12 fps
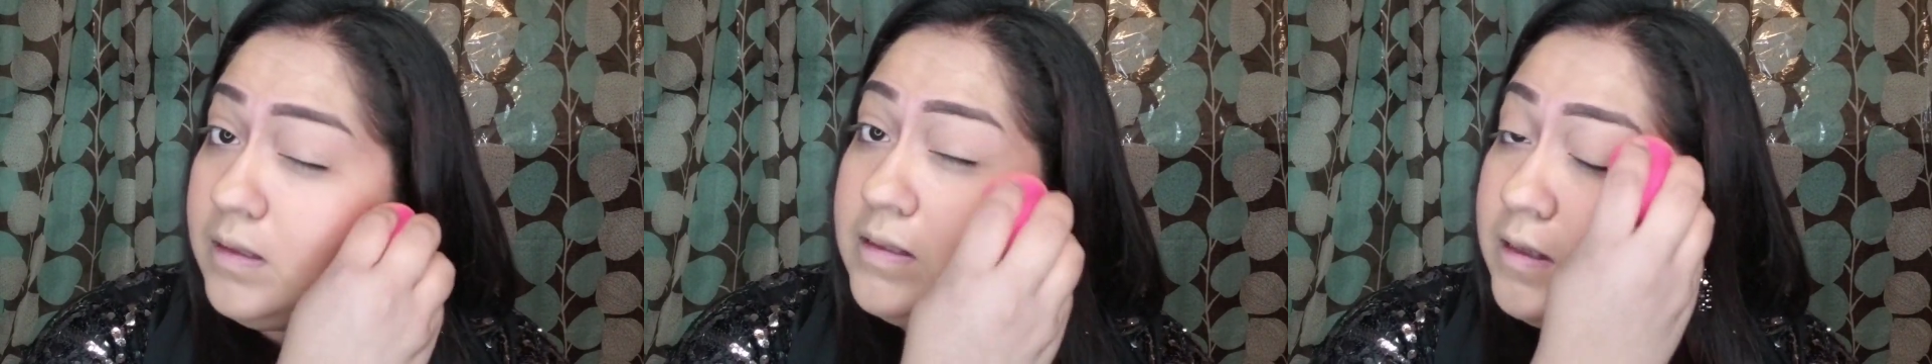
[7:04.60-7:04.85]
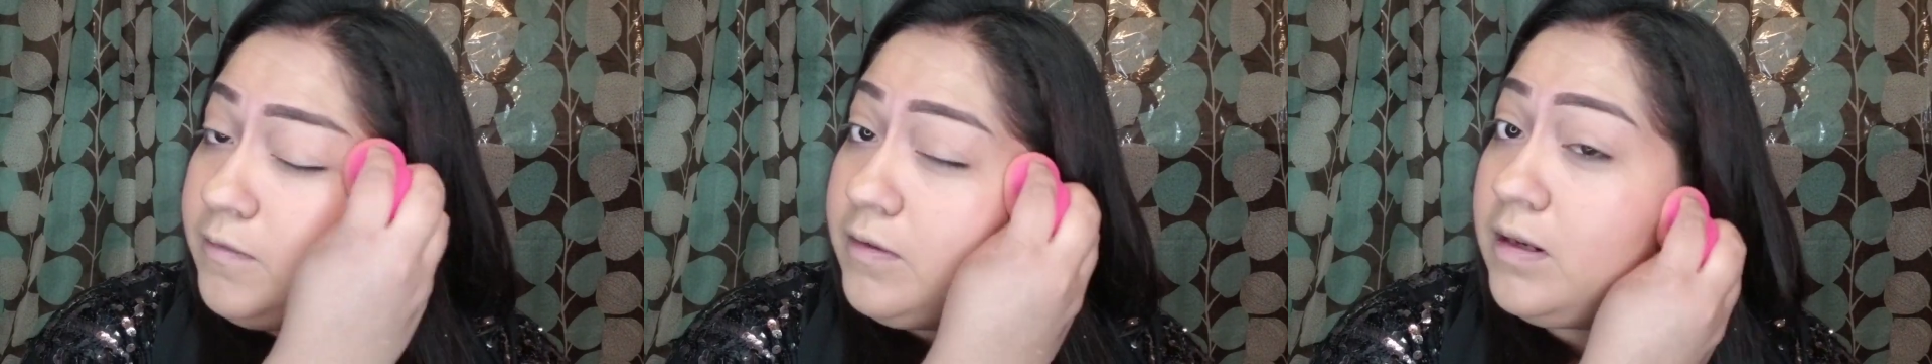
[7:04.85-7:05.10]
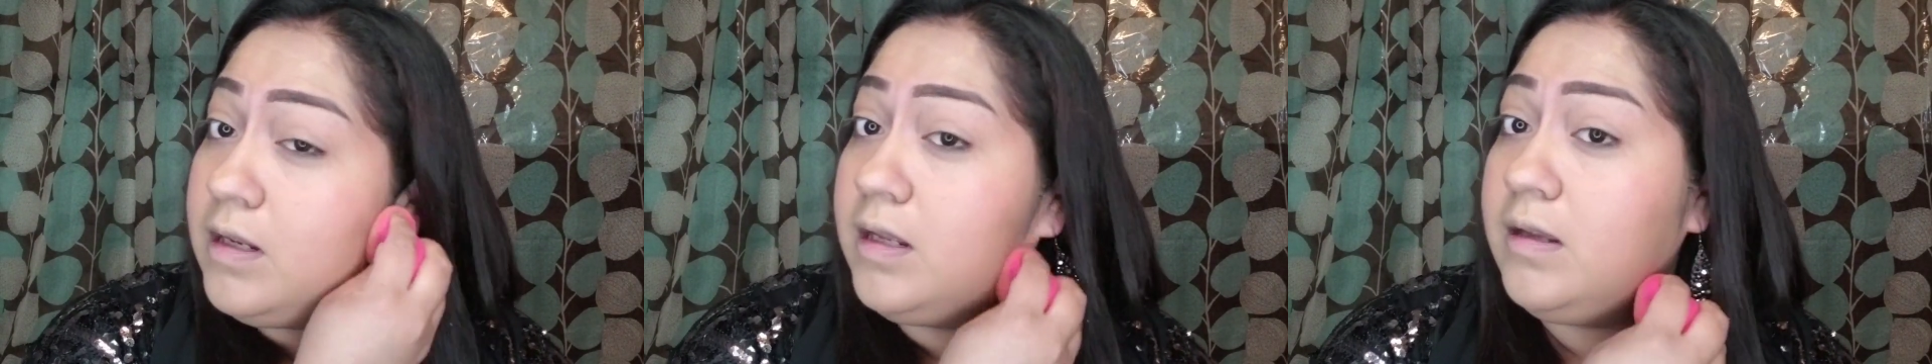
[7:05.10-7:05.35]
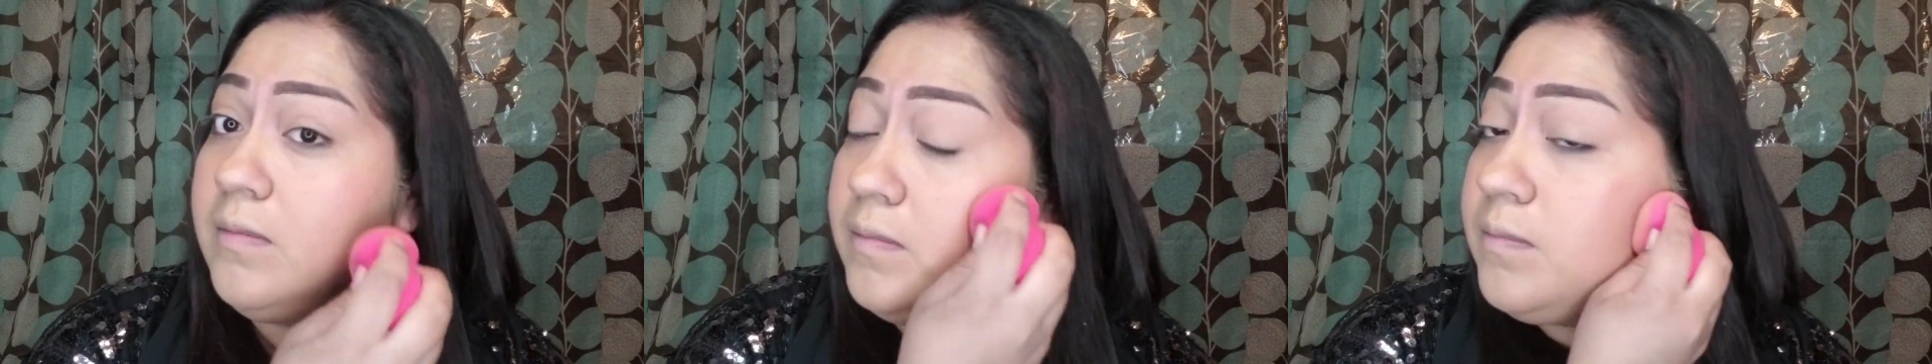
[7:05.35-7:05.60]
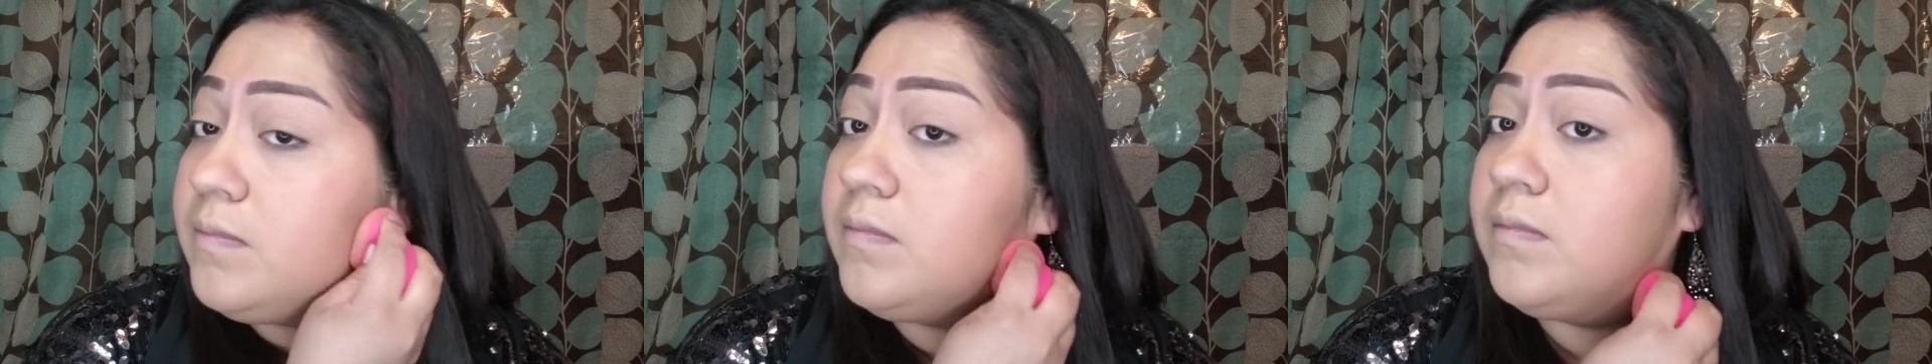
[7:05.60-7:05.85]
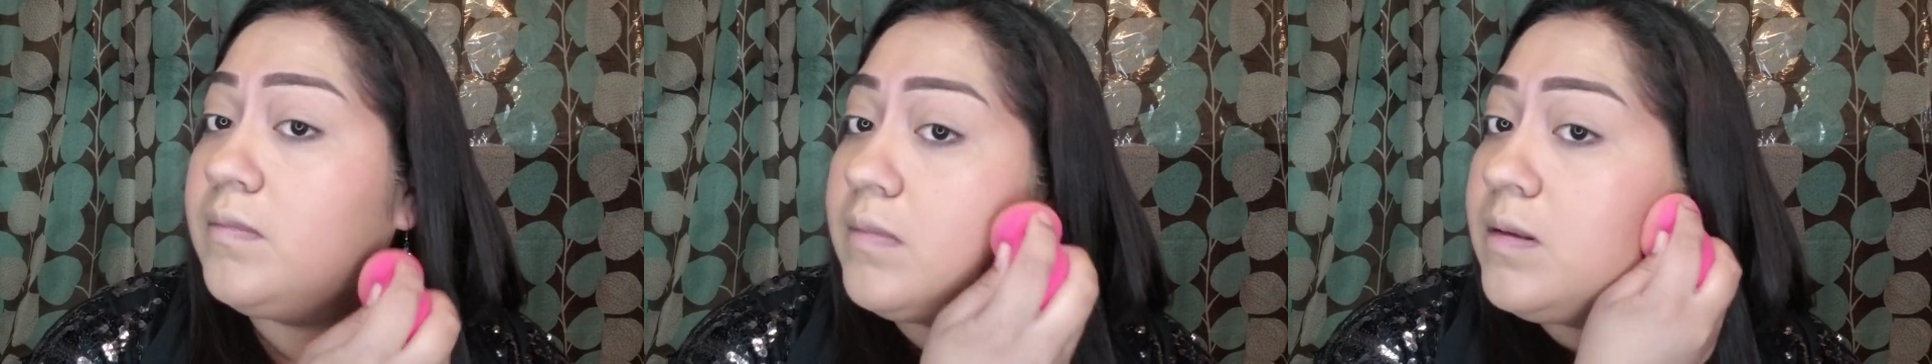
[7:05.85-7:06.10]
Definitely,
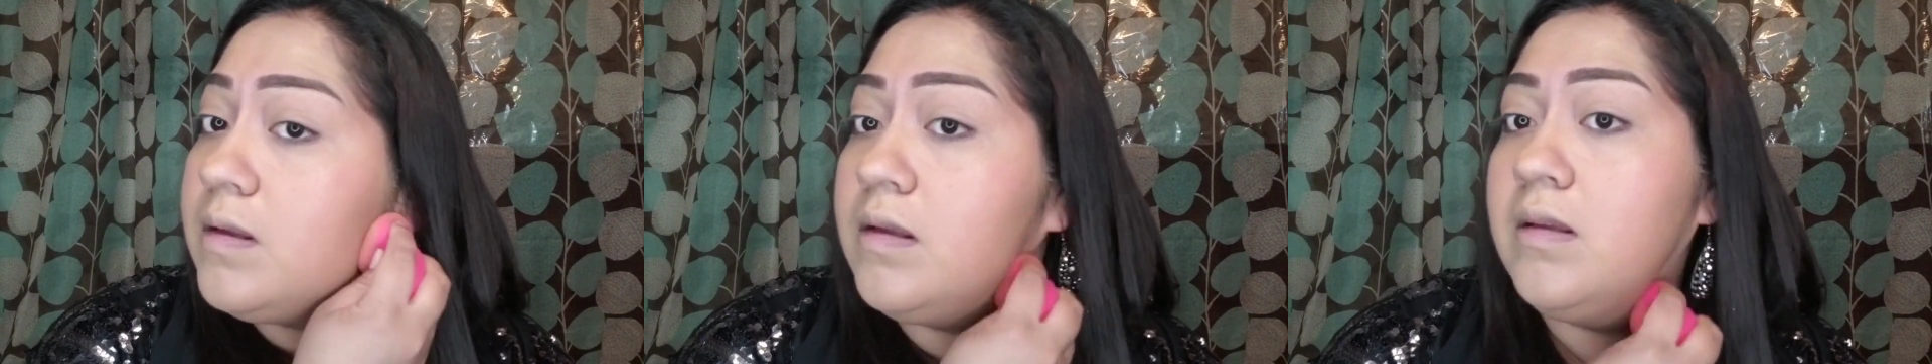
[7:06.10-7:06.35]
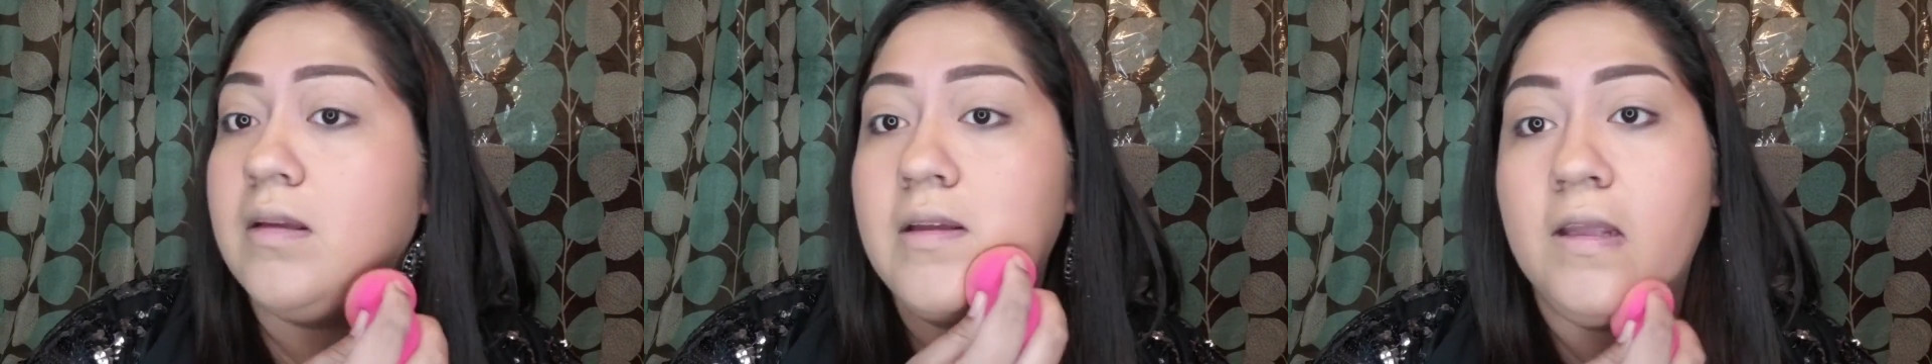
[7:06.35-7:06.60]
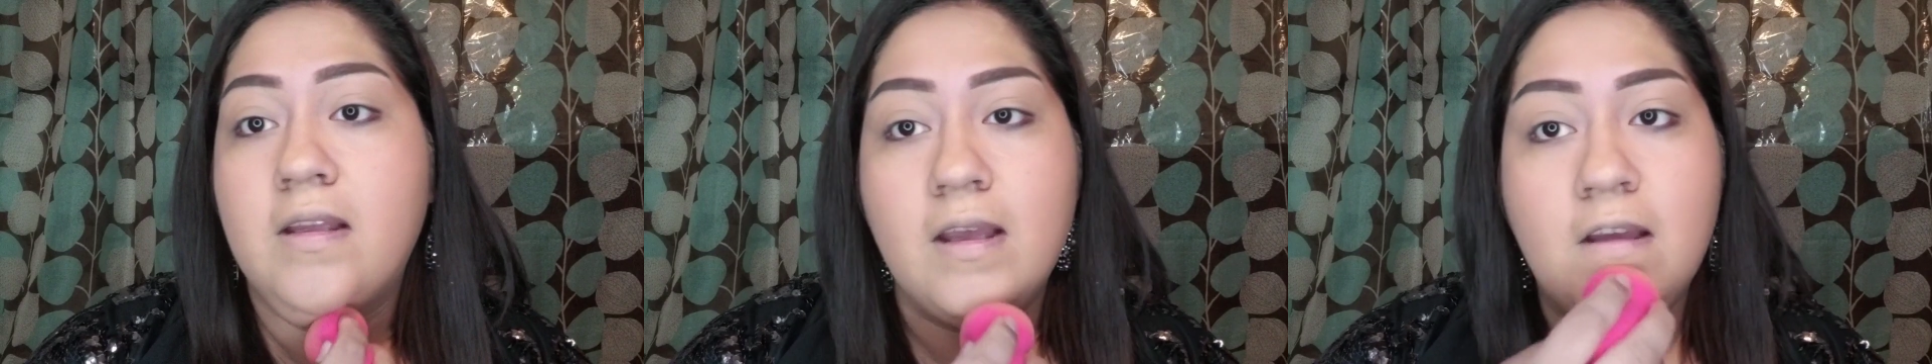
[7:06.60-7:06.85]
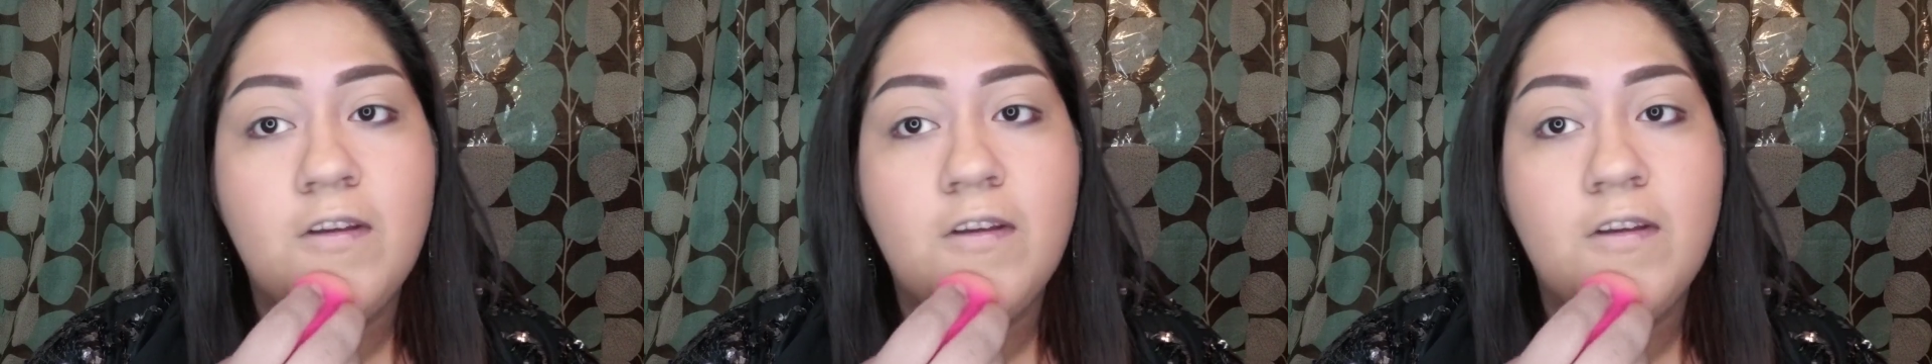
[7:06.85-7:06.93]
I